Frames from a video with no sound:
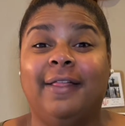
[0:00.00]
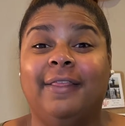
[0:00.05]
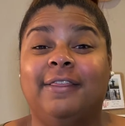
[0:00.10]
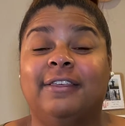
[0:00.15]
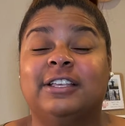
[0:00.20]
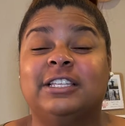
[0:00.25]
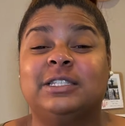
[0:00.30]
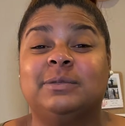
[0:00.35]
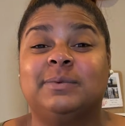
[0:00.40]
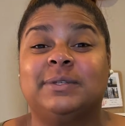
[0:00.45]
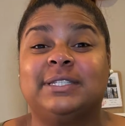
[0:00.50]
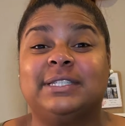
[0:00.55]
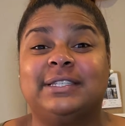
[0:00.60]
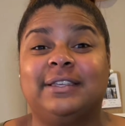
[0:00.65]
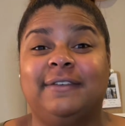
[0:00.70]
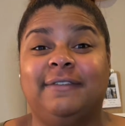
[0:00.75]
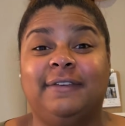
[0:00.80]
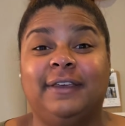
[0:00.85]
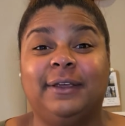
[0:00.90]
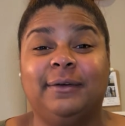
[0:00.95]
The
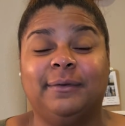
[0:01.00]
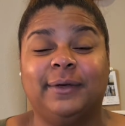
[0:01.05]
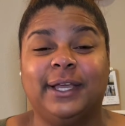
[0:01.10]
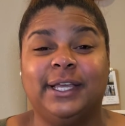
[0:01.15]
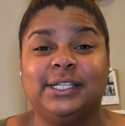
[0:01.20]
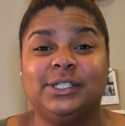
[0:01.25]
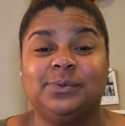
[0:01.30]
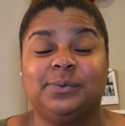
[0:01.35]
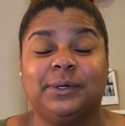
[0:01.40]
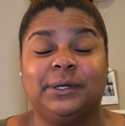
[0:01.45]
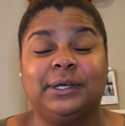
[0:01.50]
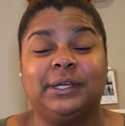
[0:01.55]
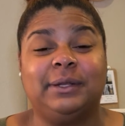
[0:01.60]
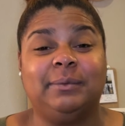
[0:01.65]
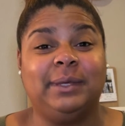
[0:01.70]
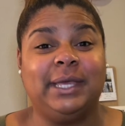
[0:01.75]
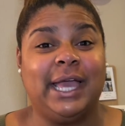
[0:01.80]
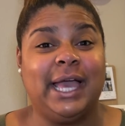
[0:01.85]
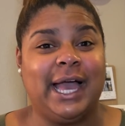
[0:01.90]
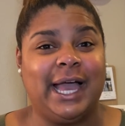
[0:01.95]
specific ranch we're going to
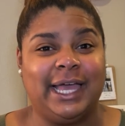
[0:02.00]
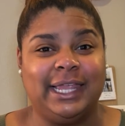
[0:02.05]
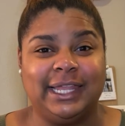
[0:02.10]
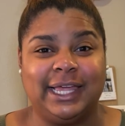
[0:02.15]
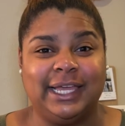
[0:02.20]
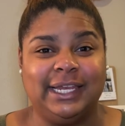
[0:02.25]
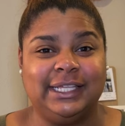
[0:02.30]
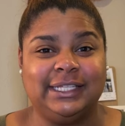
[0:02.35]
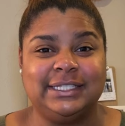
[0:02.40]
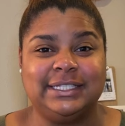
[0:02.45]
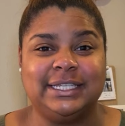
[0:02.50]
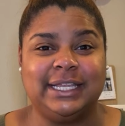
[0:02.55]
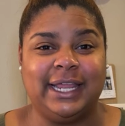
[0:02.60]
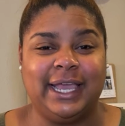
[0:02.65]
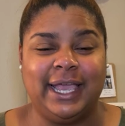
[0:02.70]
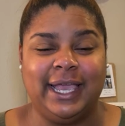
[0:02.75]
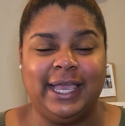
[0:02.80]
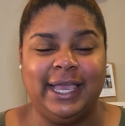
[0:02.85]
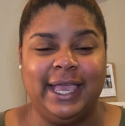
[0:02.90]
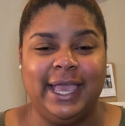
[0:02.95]
be highlighting
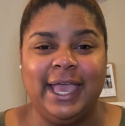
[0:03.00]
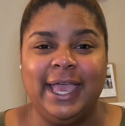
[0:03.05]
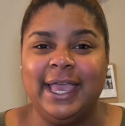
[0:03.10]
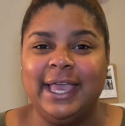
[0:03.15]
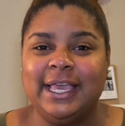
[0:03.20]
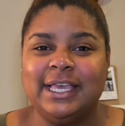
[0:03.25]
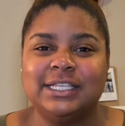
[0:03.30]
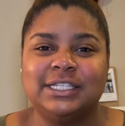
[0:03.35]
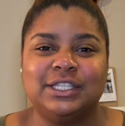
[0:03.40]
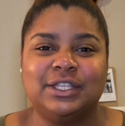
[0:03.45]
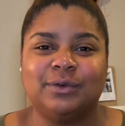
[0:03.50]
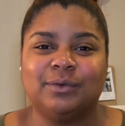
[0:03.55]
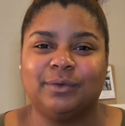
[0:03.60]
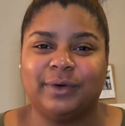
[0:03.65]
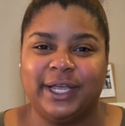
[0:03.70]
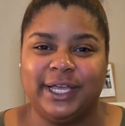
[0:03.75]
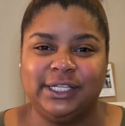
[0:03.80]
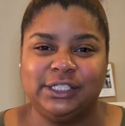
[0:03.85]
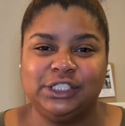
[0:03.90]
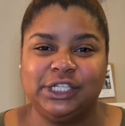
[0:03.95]
today is the
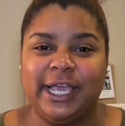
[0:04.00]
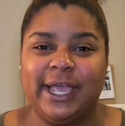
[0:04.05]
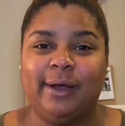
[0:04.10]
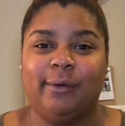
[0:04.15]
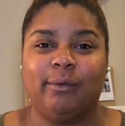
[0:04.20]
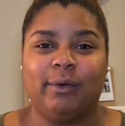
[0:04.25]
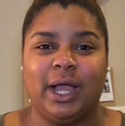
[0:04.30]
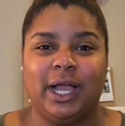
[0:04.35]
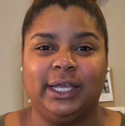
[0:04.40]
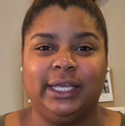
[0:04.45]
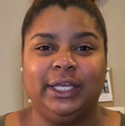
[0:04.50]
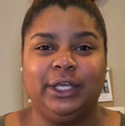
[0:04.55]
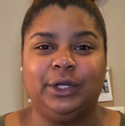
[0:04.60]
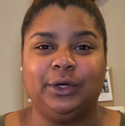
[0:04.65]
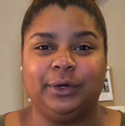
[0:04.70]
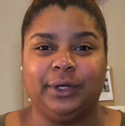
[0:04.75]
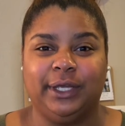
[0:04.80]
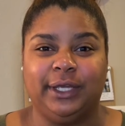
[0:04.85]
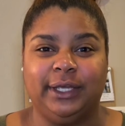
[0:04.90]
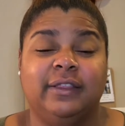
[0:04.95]
ranch at Rocky
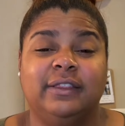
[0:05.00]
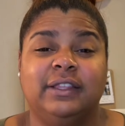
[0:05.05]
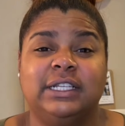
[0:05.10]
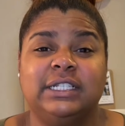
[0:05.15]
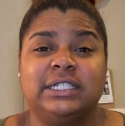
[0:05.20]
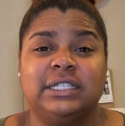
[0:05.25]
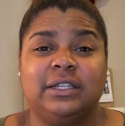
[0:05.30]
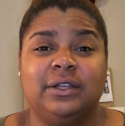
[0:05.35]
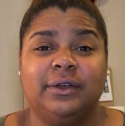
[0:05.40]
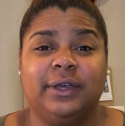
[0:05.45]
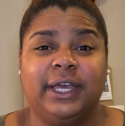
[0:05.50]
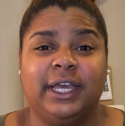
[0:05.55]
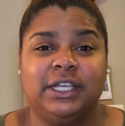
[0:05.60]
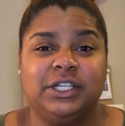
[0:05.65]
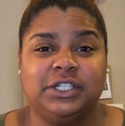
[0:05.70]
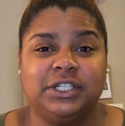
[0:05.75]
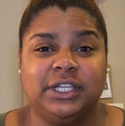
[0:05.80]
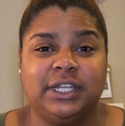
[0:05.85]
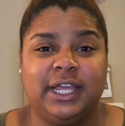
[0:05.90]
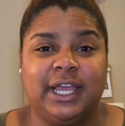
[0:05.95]
Creek. This
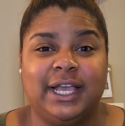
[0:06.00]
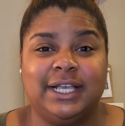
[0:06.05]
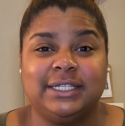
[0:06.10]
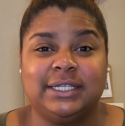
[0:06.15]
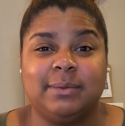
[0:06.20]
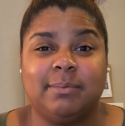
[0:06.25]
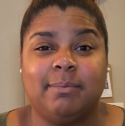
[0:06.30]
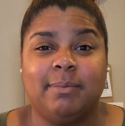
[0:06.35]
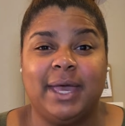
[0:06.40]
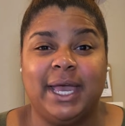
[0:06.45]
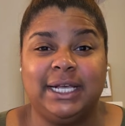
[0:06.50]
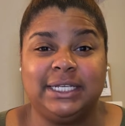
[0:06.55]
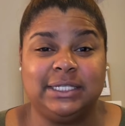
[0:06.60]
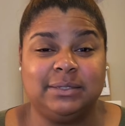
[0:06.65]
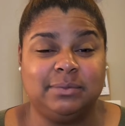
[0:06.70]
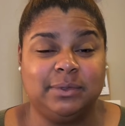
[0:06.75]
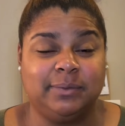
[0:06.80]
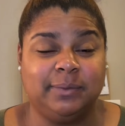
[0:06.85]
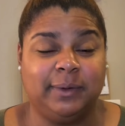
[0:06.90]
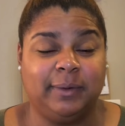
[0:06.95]
location has a
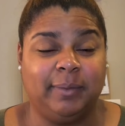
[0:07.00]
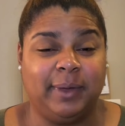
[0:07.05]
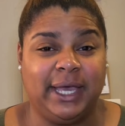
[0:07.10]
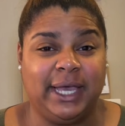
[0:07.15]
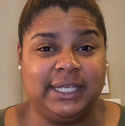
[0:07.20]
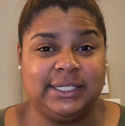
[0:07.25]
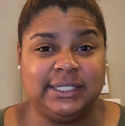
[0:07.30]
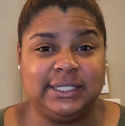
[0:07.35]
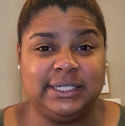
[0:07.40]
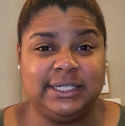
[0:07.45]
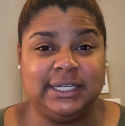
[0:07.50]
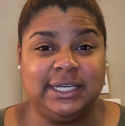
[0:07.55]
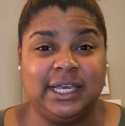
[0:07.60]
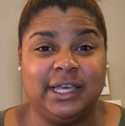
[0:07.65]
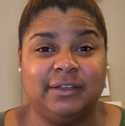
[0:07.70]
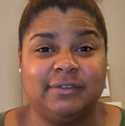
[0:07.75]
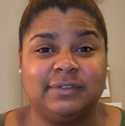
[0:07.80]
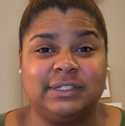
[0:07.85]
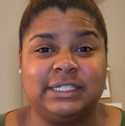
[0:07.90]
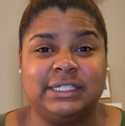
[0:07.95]
maximum capacity
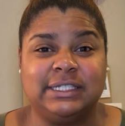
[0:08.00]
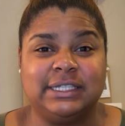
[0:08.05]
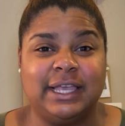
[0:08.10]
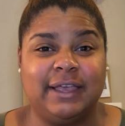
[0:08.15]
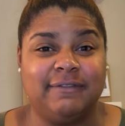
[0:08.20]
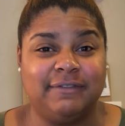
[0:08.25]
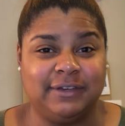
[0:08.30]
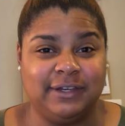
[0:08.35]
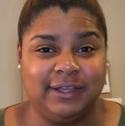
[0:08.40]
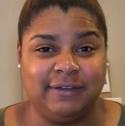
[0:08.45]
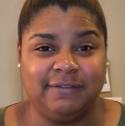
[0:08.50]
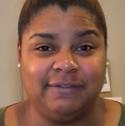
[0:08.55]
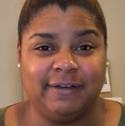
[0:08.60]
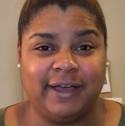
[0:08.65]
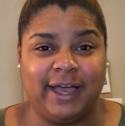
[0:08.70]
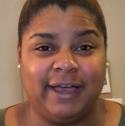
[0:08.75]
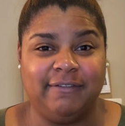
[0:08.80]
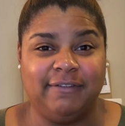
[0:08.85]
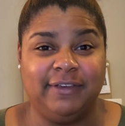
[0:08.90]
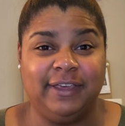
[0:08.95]
of
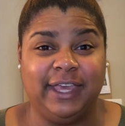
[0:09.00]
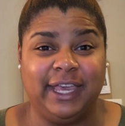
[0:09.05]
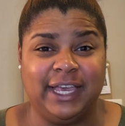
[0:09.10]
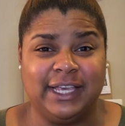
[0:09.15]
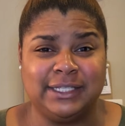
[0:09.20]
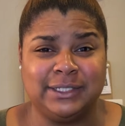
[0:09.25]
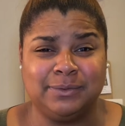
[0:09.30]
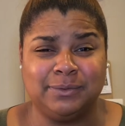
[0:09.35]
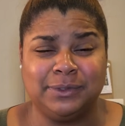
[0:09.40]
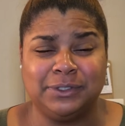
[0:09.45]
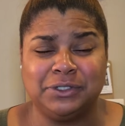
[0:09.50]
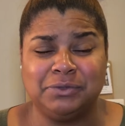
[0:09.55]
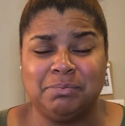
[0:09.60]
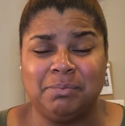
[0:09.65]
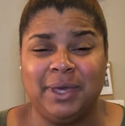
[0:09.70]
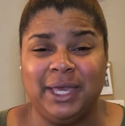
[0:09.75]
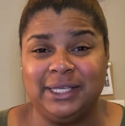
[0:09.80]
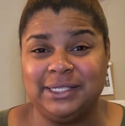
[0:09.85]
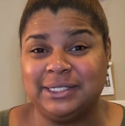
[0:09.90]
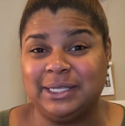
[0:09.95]
75 guests, which
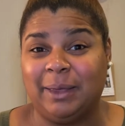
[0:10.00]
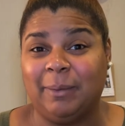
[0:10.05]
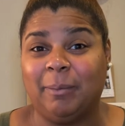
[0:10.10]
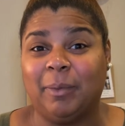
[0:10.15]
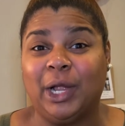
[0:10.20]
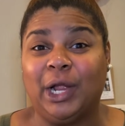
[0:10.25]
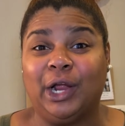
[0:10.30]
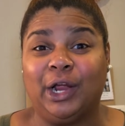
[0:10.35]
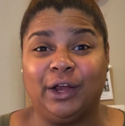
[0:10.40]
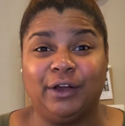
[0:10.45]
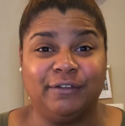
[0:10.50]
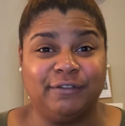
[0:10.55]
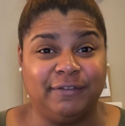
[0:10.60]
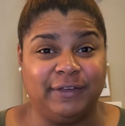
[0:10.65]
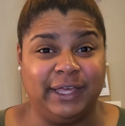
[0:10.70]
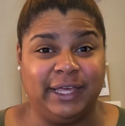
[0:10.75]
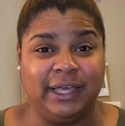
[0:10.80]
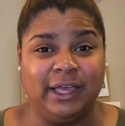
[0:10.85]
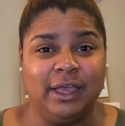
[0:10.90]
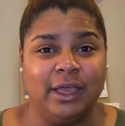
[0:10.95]
makes it
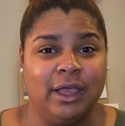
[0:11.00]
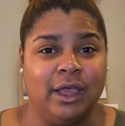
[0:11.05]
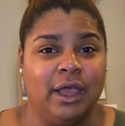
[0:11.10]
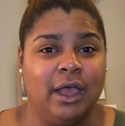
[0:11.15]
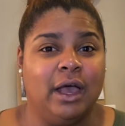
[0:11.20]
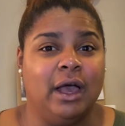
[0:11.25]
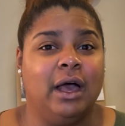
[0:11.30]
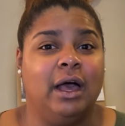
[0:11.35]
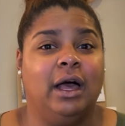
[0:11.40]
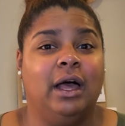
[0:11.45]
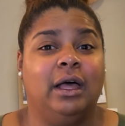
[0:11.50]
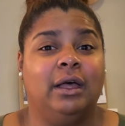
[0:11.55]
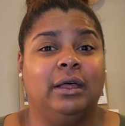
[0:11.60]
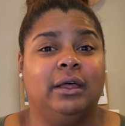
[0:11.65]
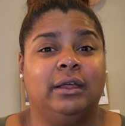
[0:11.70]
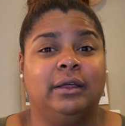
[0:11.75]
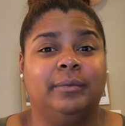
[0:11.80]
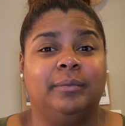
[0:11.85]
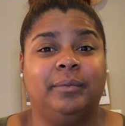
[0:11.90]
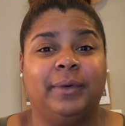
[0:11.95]
perfect
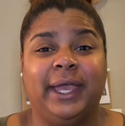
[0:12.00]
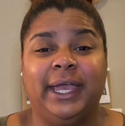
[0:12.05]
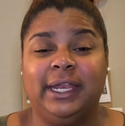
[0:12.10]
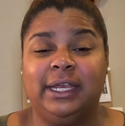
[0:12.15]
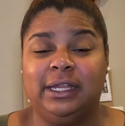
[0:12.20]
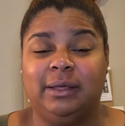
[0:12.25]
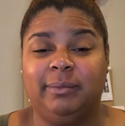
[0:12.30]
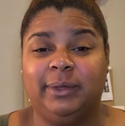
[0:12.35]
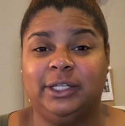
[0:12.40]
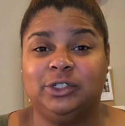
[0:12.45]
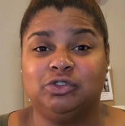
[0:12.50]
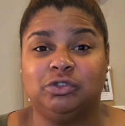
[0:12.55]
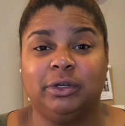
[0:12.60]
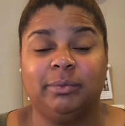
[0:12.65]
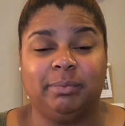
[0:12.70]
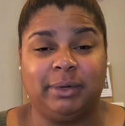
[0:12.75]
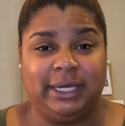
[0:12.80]
pandemic trip